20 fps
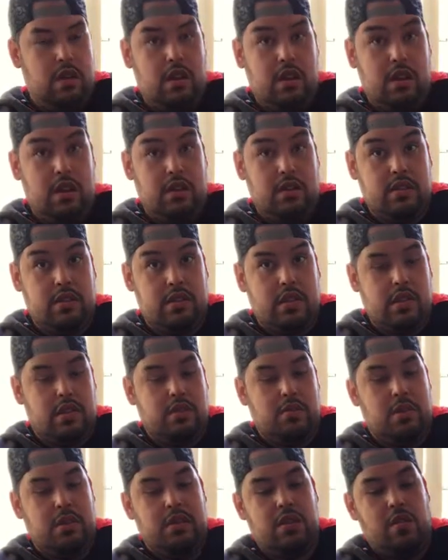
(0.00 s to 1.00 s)
it is an
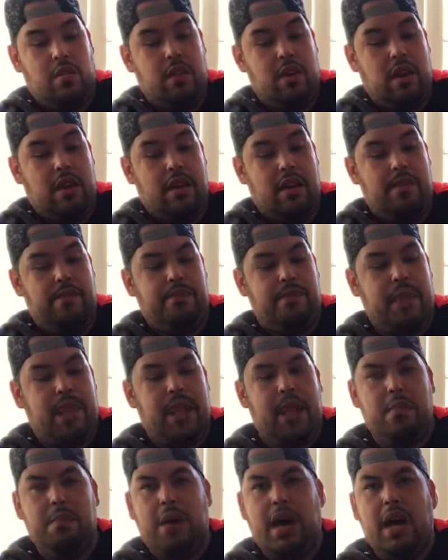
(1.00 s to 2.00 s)
expensive figure,
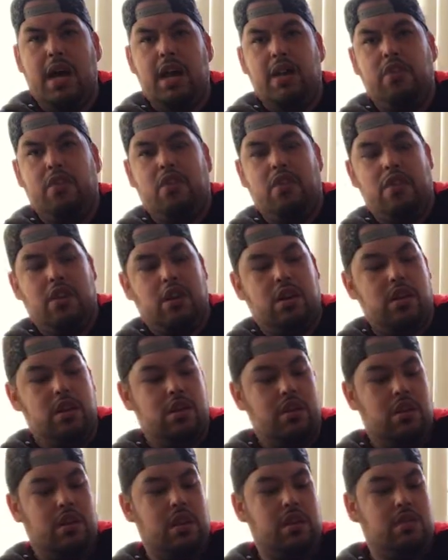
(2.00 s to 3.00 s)
and I bought it for a good
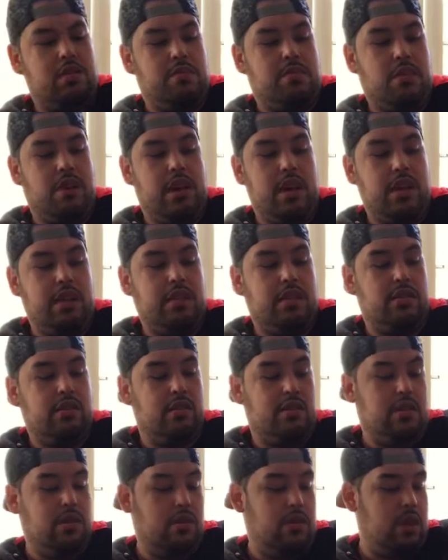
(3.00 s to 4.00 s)
decent price,
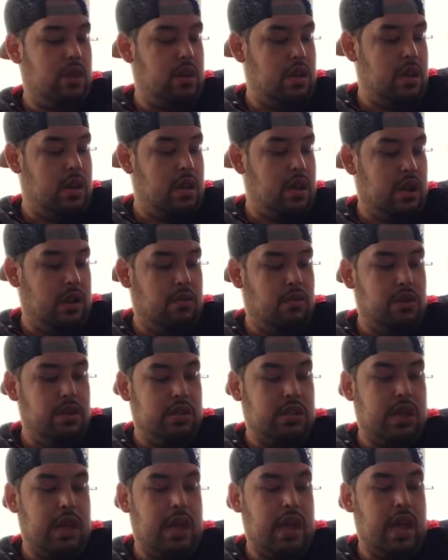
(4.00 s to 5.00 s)
so I
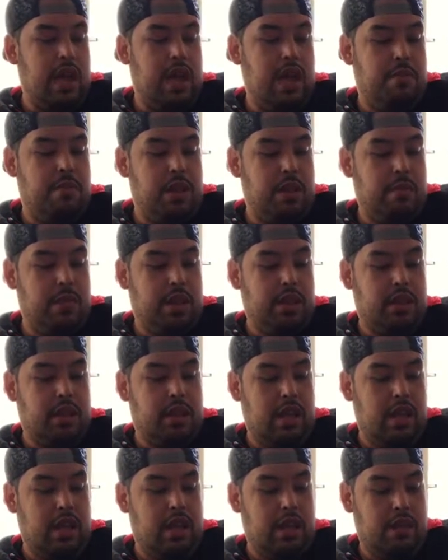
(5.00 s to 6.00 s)
was kind of happy about
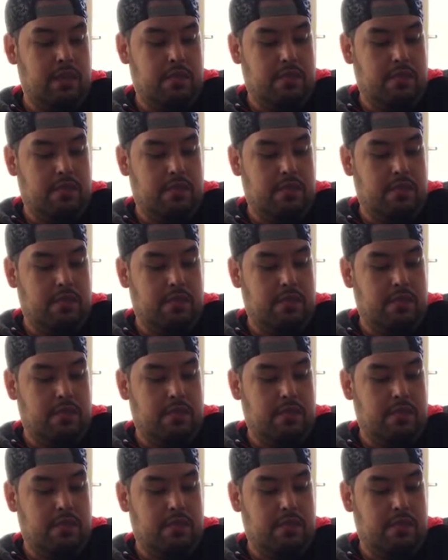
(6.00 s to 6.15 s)
that,